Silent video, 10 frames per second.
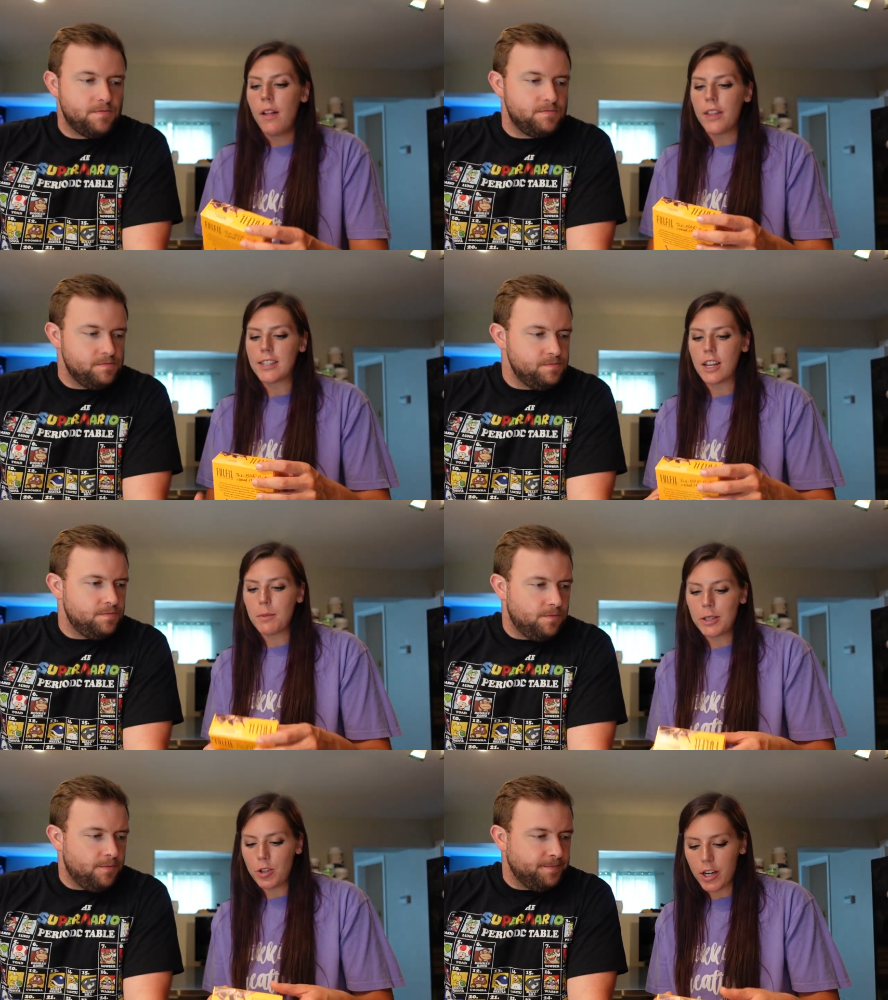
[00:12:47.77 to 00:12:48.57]
Speaker 1: They sell
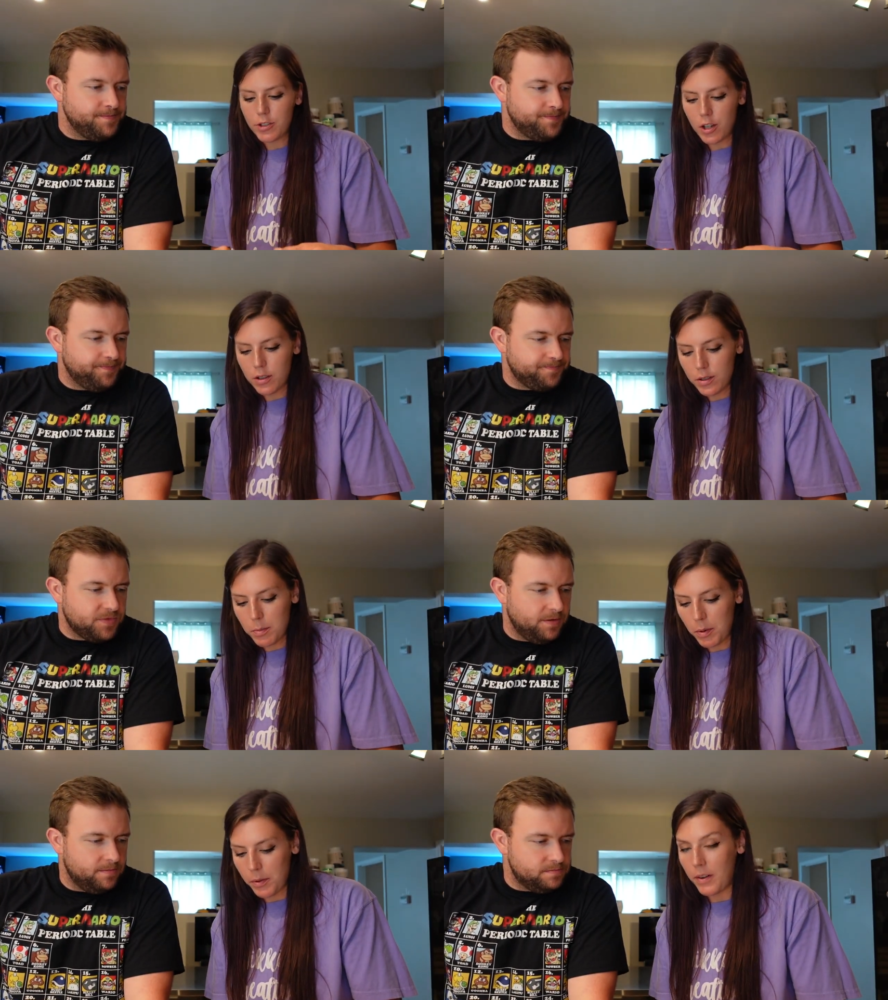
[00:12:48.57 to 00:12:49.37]
them at Trader
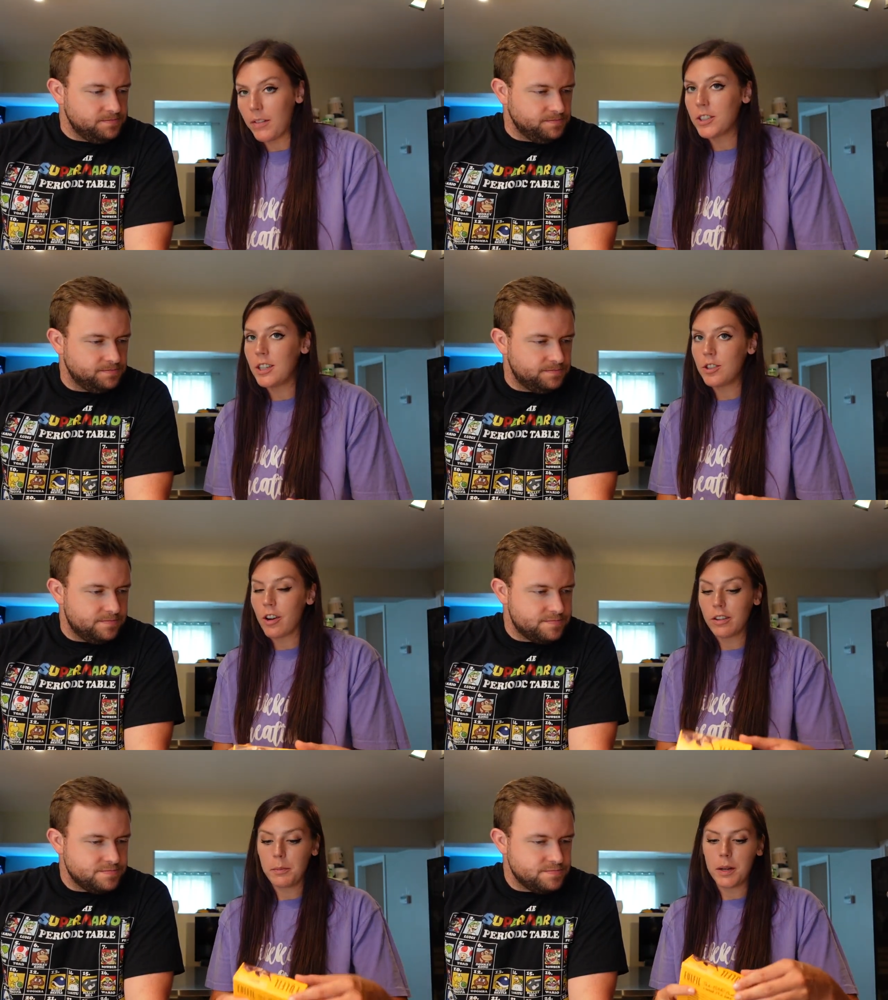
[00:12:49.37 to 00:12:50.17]
Joe's, but we've never seen
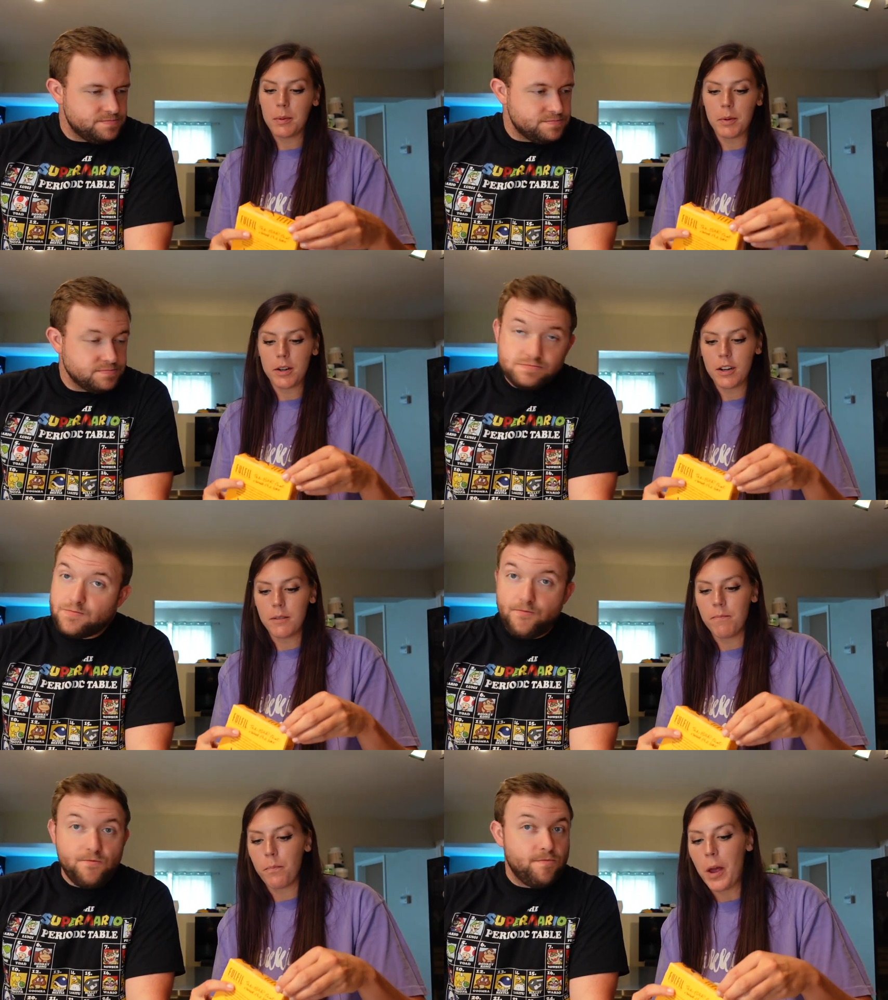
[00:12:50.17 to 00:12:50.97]
chocolate peanut butter.